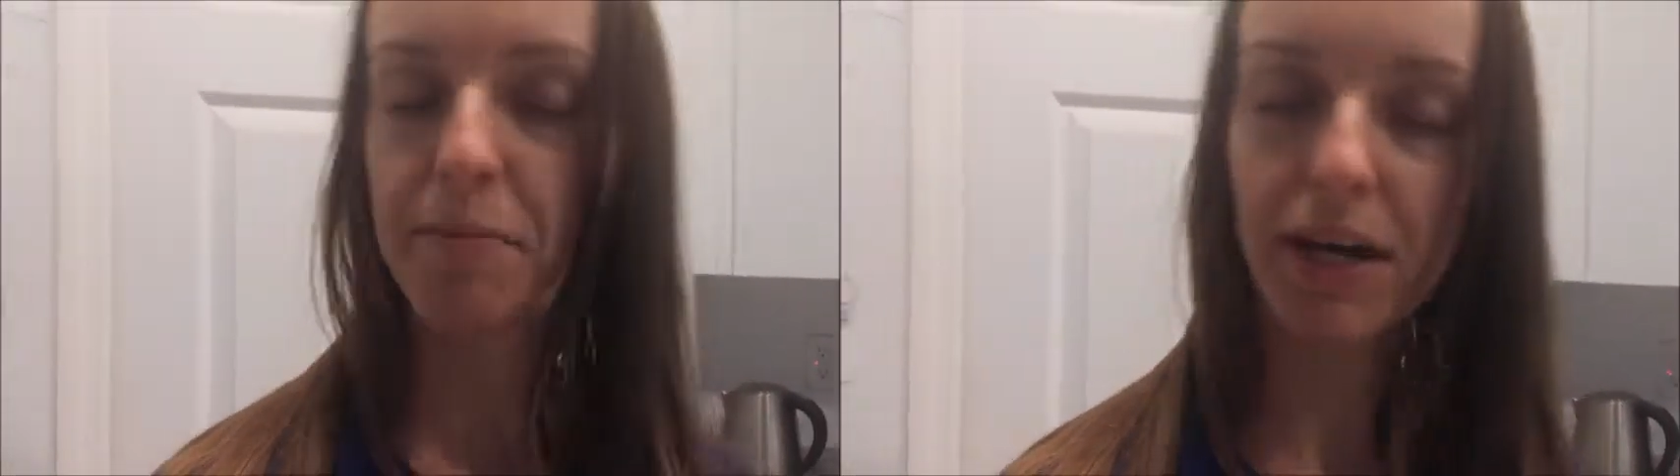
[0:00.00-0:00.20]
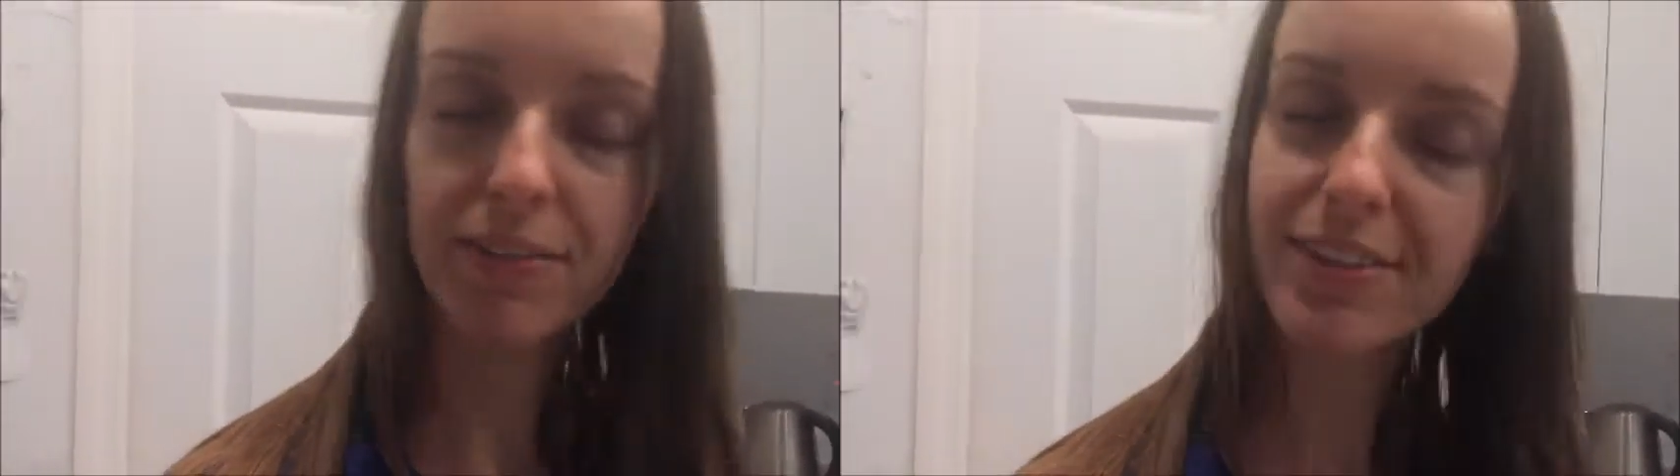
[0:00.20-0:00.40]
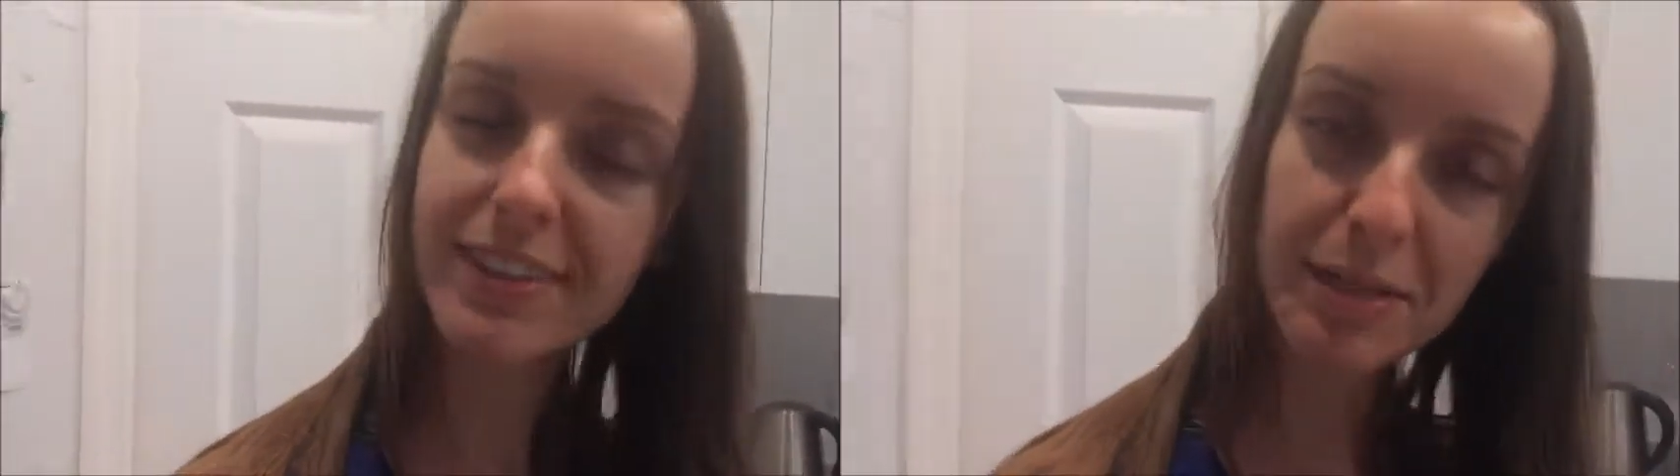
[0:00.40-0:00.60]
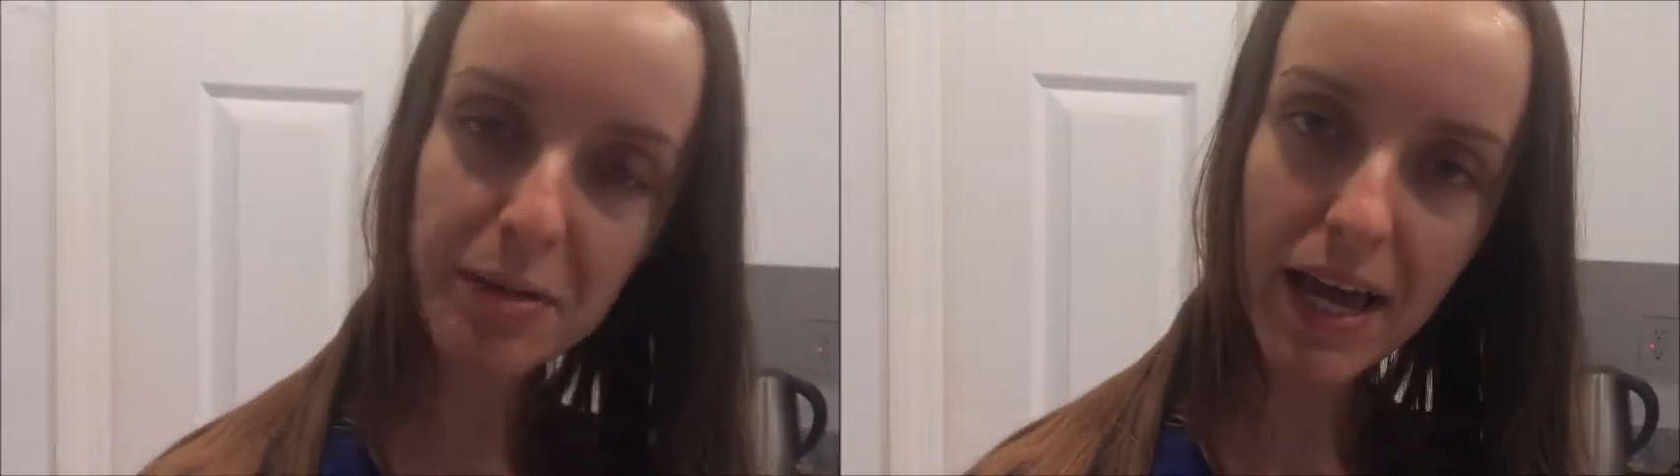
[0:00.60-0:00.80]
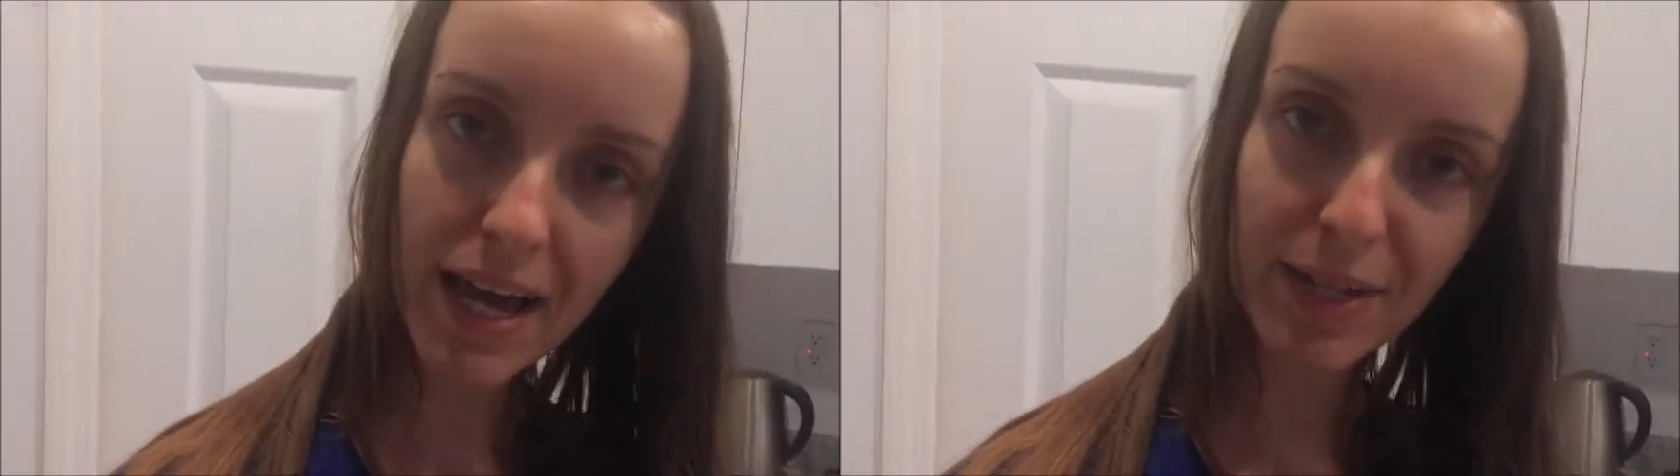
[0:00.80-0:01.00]
I have to sell
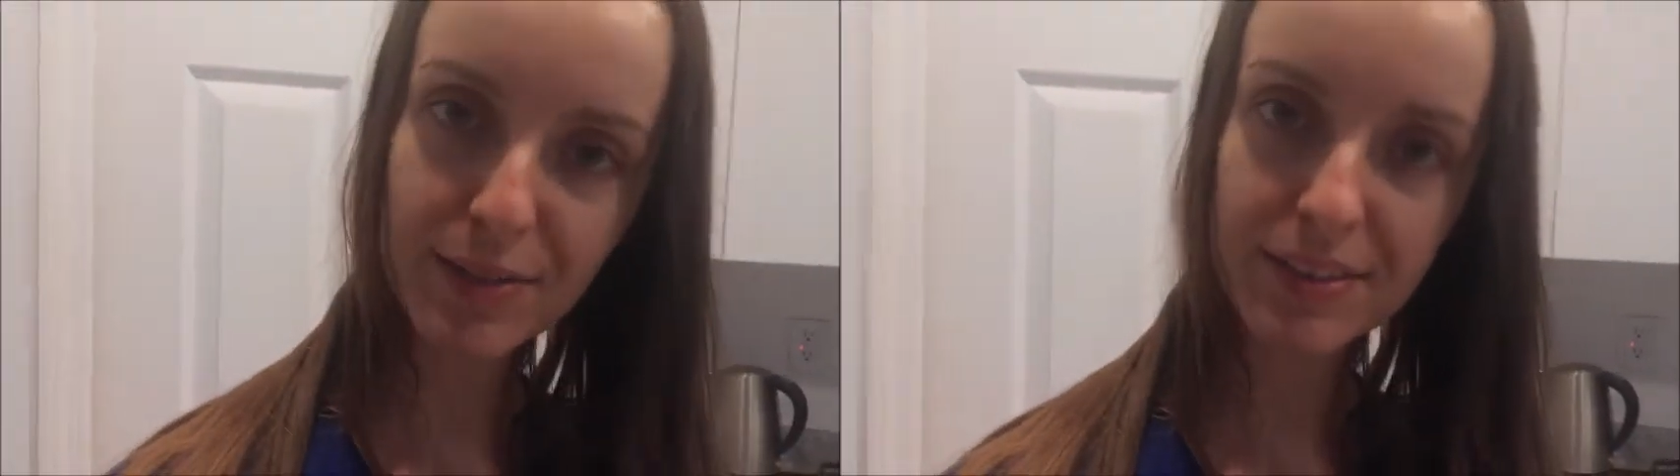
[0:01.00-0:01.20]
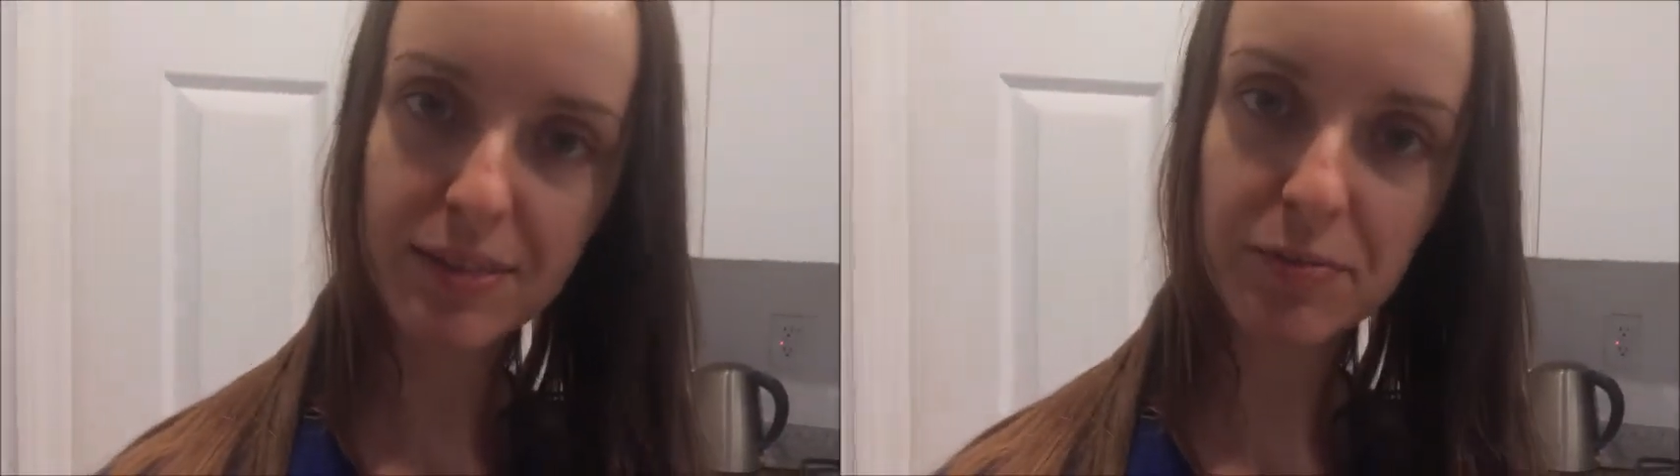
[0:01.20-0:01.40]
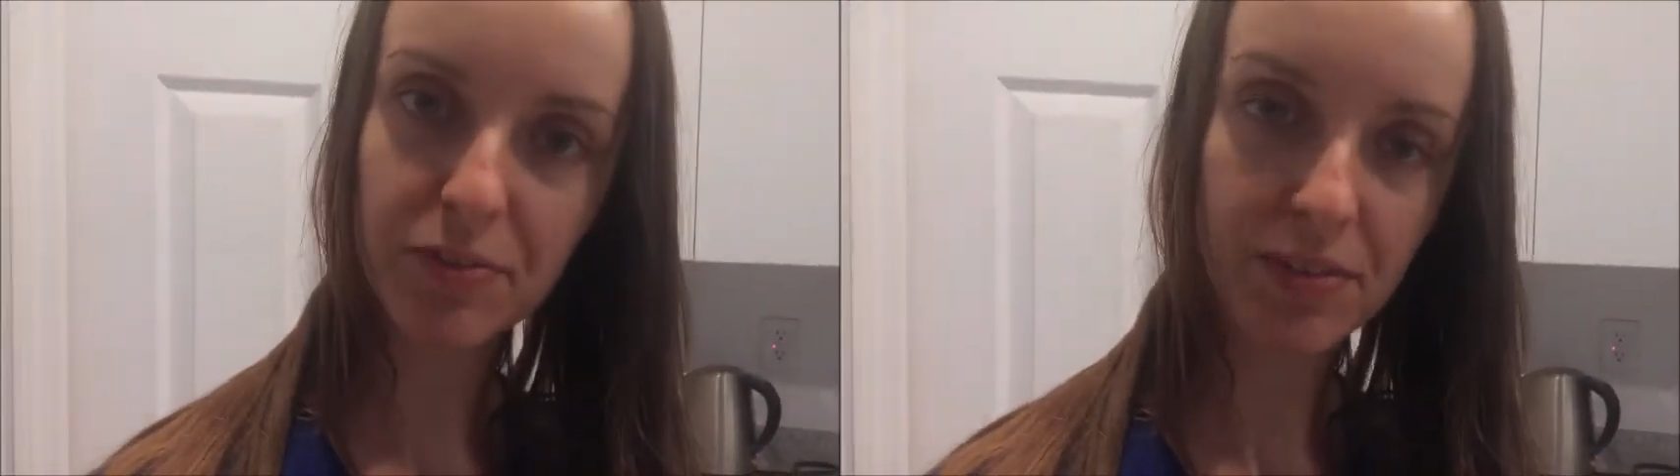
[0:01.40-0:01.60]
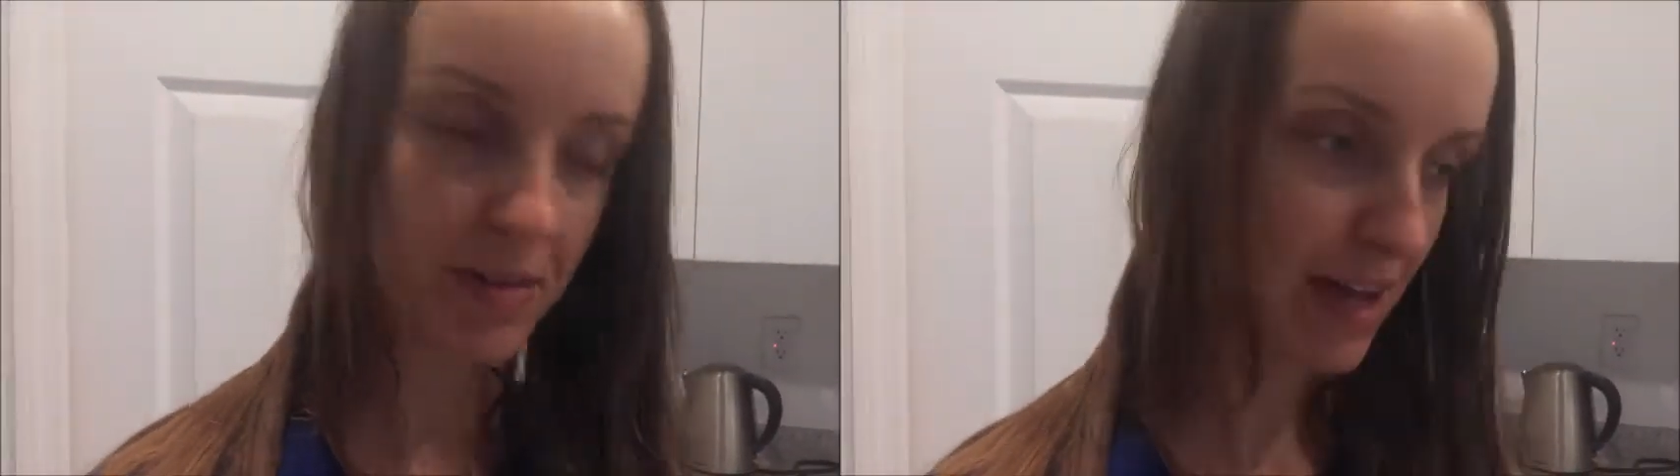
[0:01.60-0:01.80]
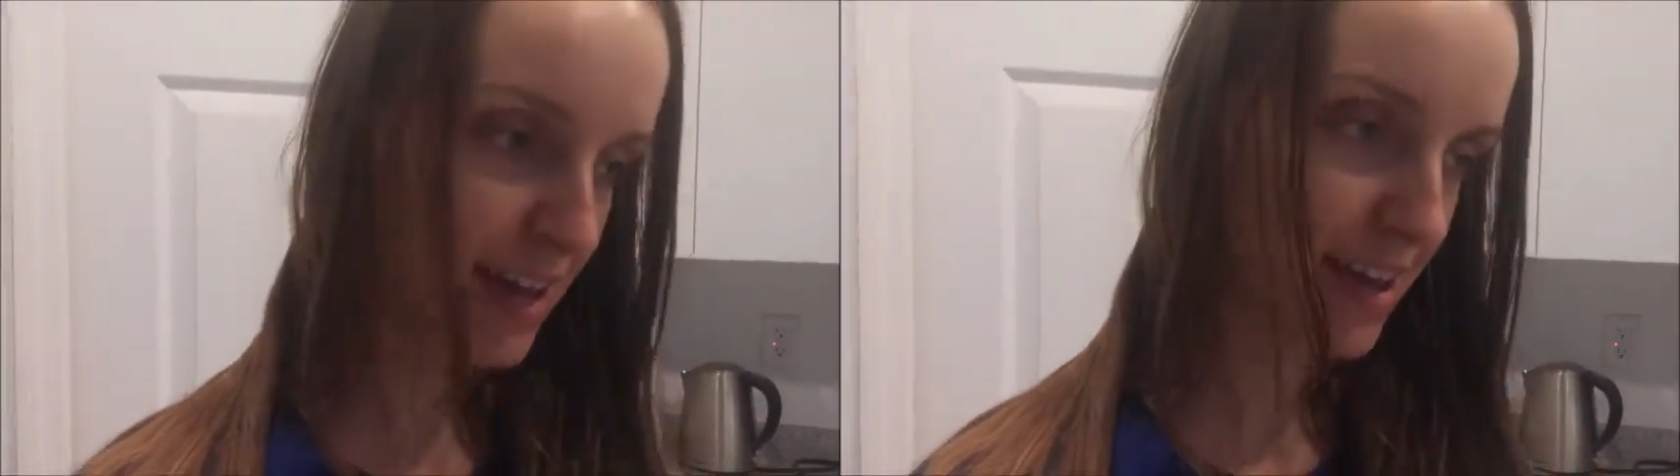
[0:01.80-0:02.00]
my house and move
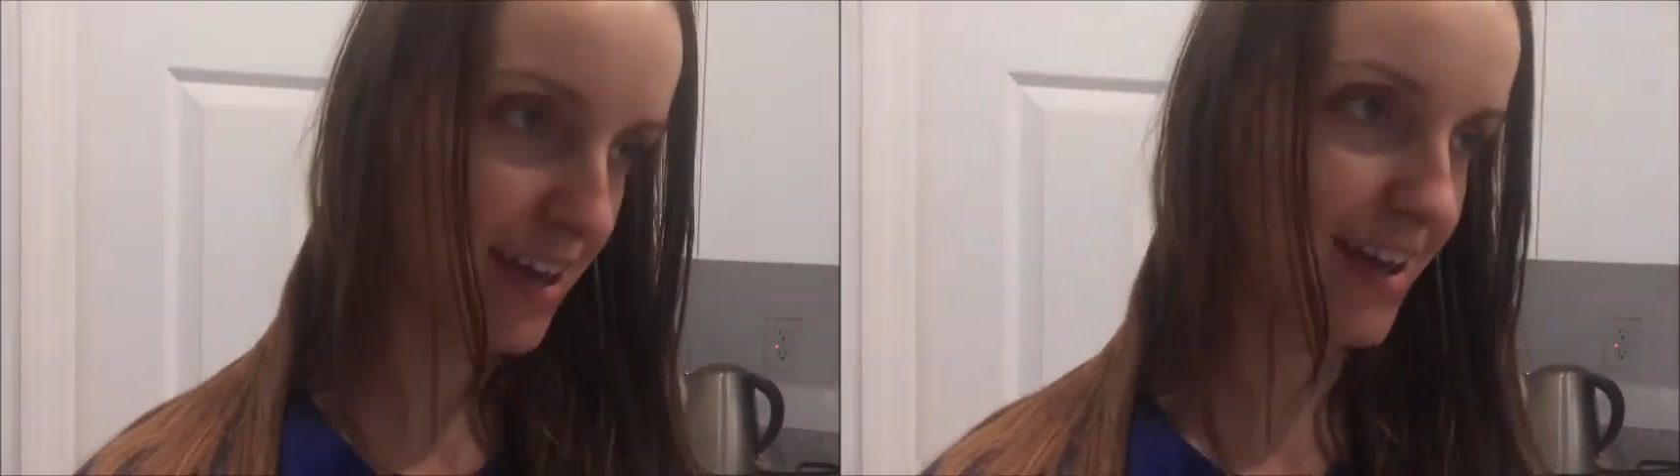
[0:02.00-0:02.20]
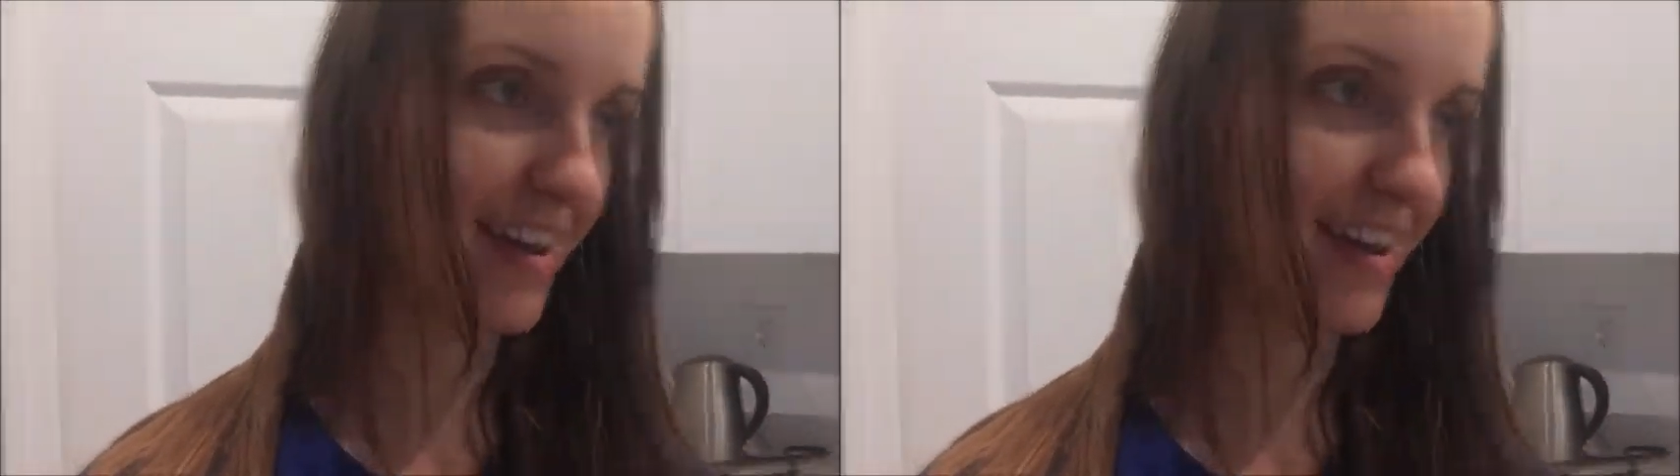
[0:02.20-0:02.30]
away